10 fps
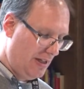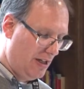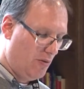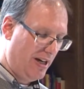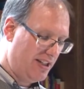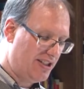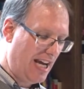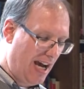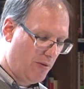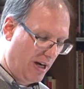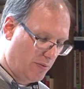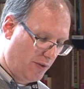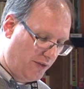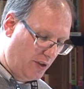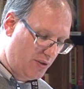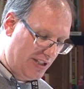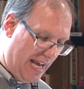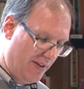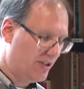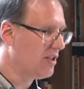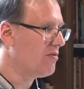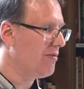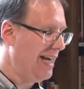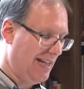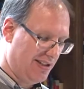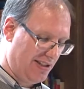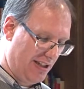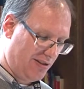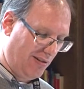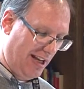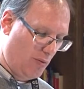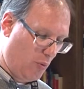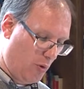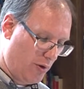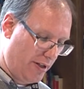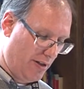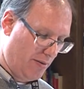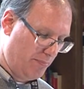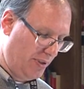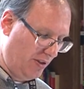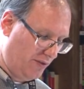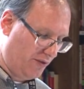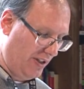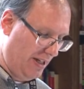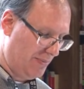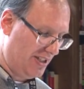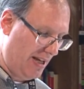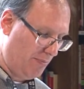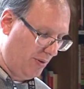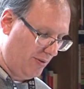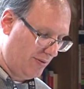Why does Yahweh refuse to have the greatest Israelite warrior build for him a temple?